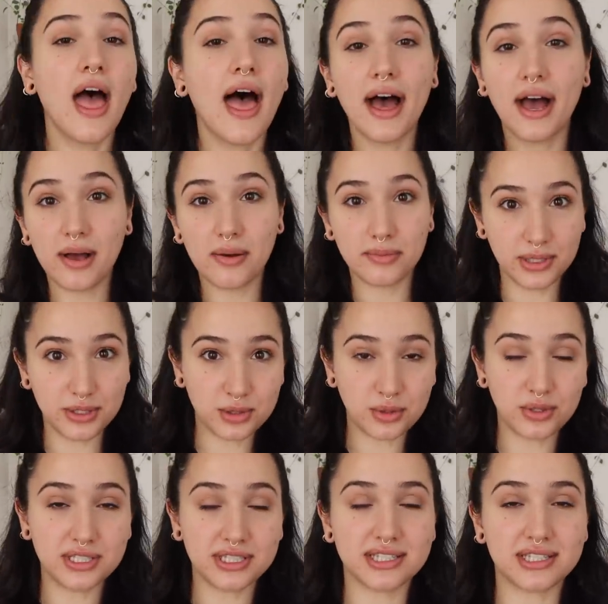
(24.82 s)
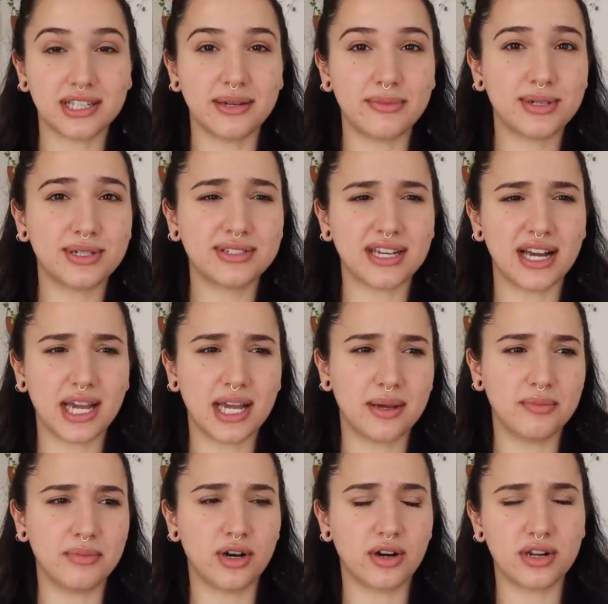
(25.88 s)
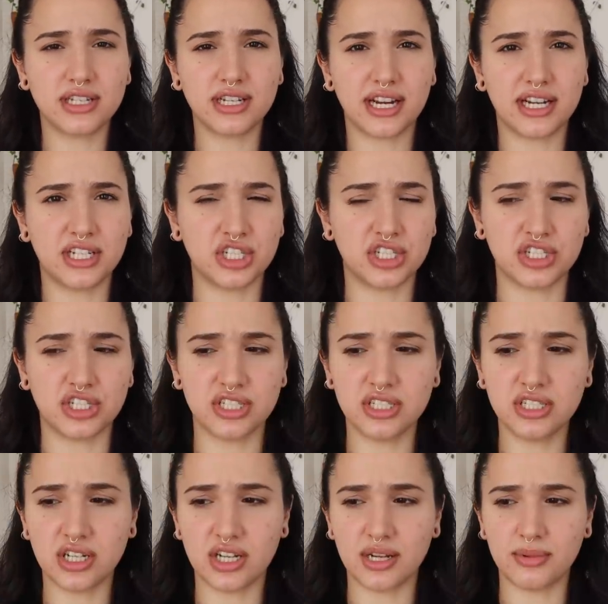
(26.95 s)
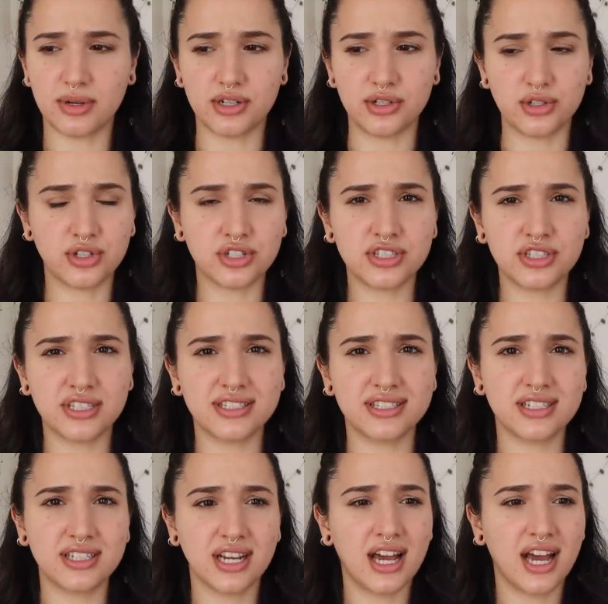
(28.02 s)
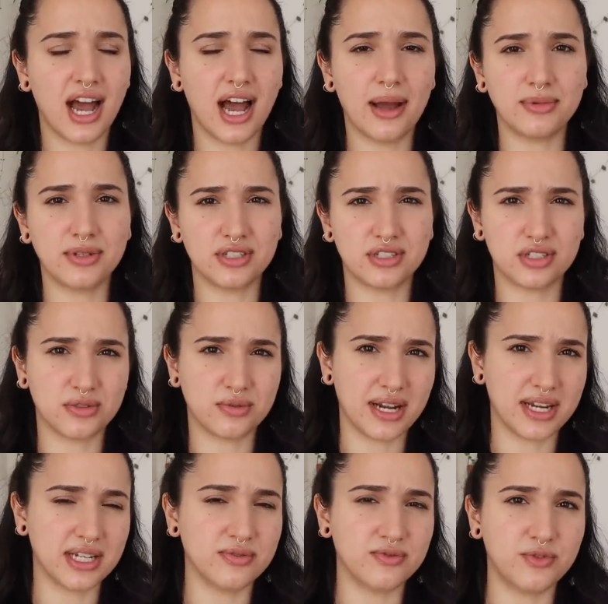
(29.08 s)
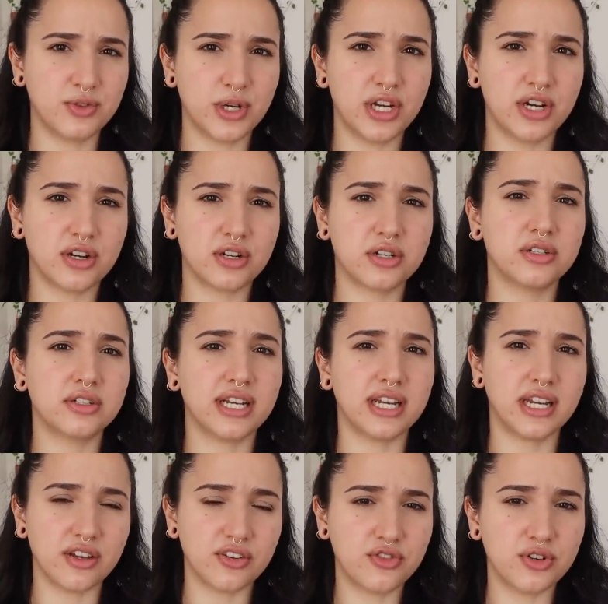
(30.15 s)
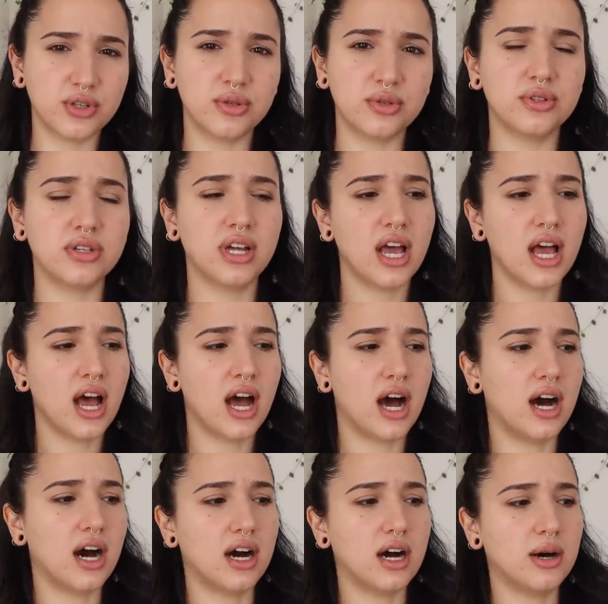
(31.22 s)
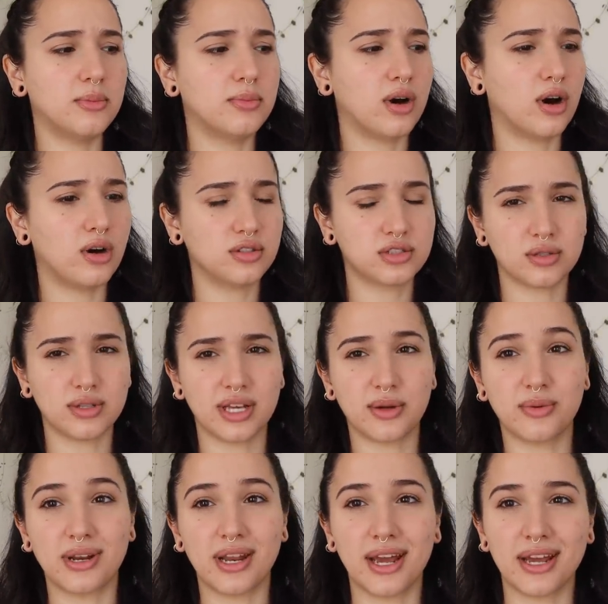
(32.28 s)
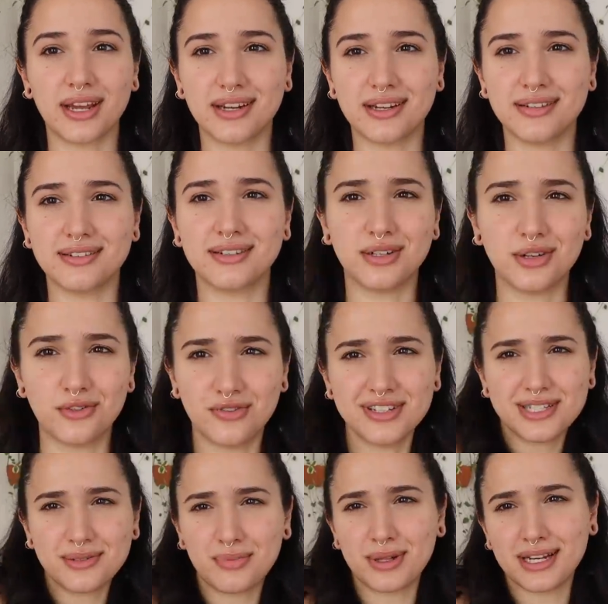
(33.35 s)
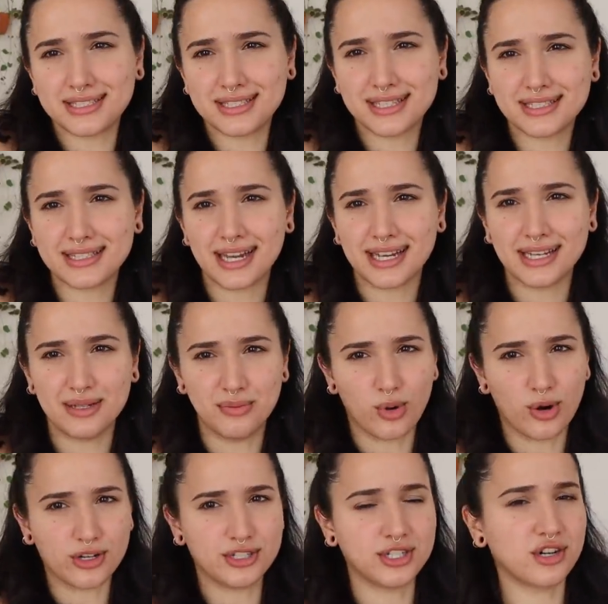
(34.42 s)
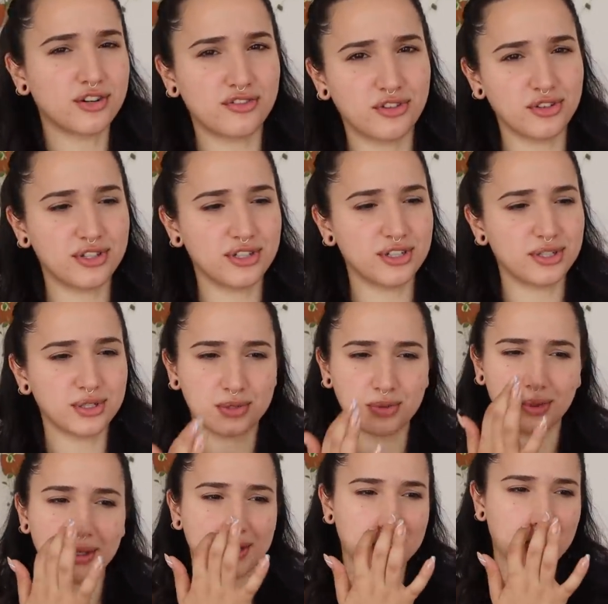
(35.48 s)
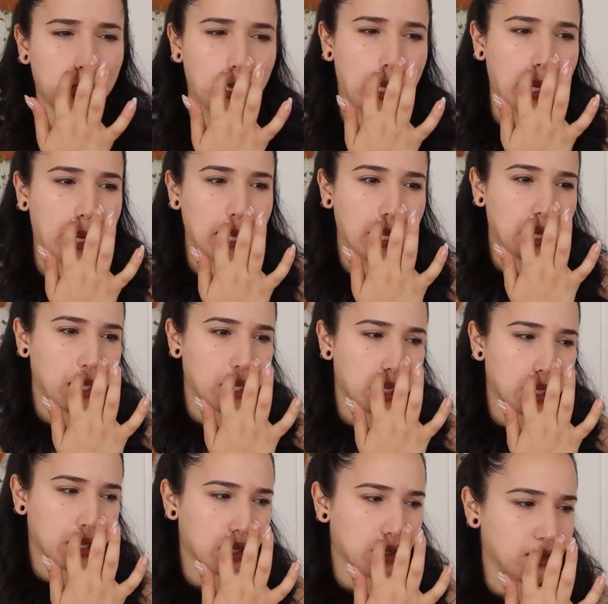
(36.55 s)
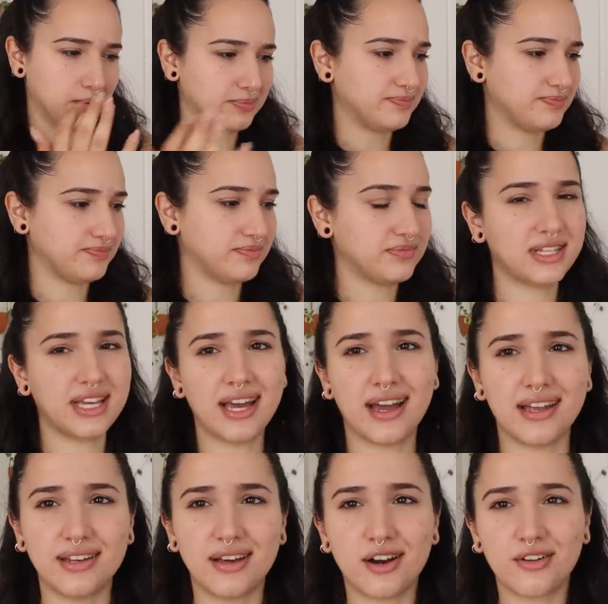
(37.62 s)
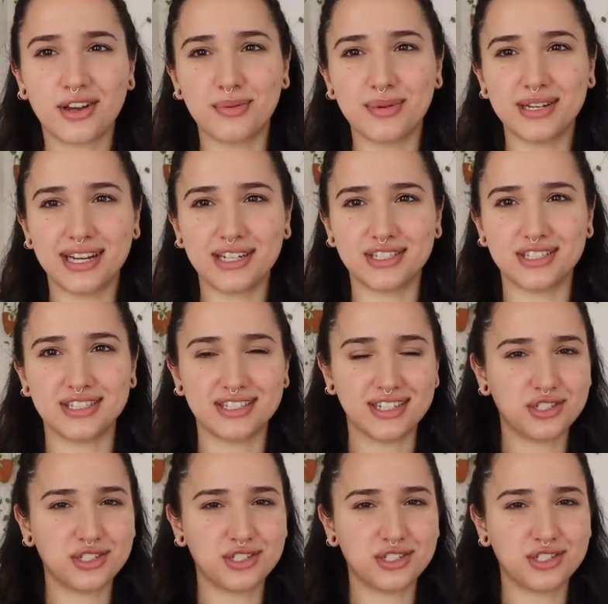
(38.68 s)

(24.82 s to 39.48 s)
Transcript: Um, usual disclaimers, I am not a dietitian, I'm not a nutritionist, I'm just a random foodie girl eating food. Um, also like when I, you know, visit places, I eat more junk food than usual, so like, um, yeah, not a recommendation.